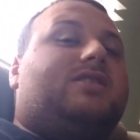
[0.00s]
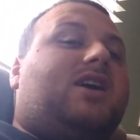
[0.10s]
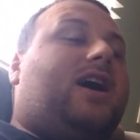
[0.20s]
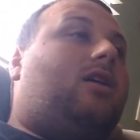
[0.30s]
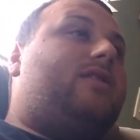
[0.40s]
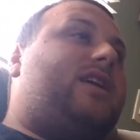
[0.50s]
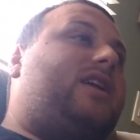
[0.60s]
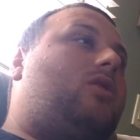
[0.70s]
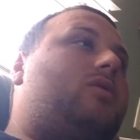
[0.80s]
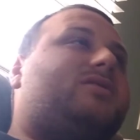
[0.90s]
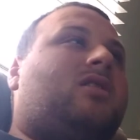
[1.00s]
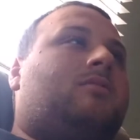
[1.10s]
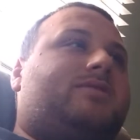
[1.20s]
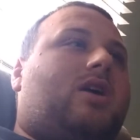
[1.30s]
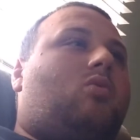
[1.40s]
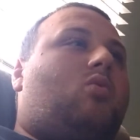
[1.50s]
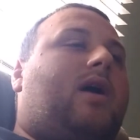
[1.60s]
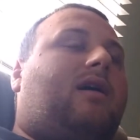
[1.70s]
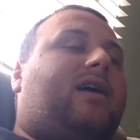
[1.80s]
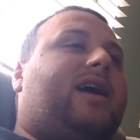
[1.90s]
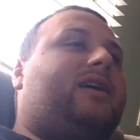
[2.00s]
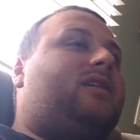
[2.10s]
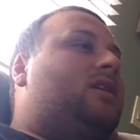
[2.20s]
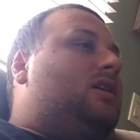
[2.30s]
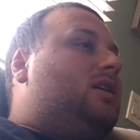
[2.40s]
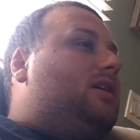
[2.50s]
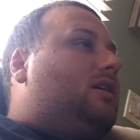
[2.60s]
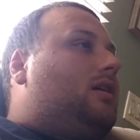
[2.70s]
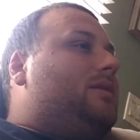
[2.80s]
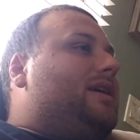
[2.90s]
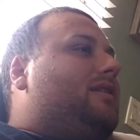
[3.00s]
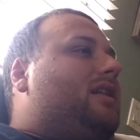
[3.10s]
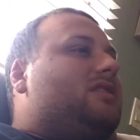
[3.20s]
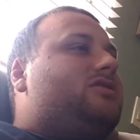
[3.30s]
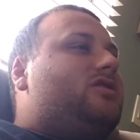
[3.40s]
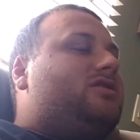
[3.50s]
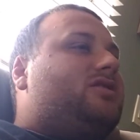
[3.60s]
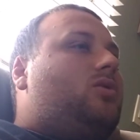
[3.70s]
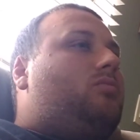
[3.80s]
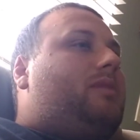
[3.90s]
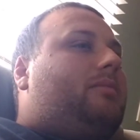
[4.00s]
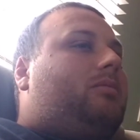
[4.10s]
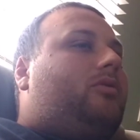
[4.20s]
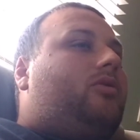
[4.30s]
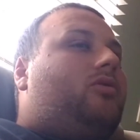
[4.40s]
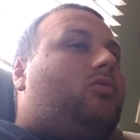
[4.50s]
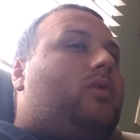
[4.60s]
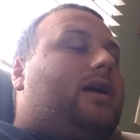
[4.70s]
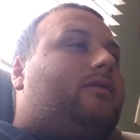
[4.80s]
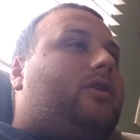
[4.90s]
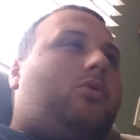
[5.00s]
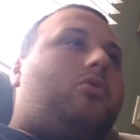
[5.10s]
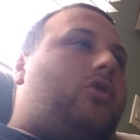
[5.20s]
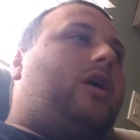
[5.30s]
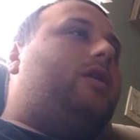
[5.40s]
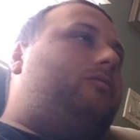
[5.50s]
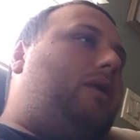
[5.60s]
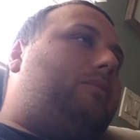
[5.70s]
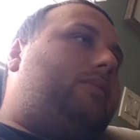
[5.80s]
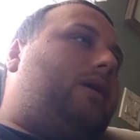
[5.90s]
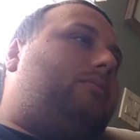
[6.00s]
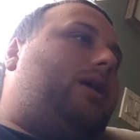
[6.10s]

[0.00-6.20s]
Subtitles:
attire that he always comes out wearing. I mean, that's just so memorable whenever you think of Bam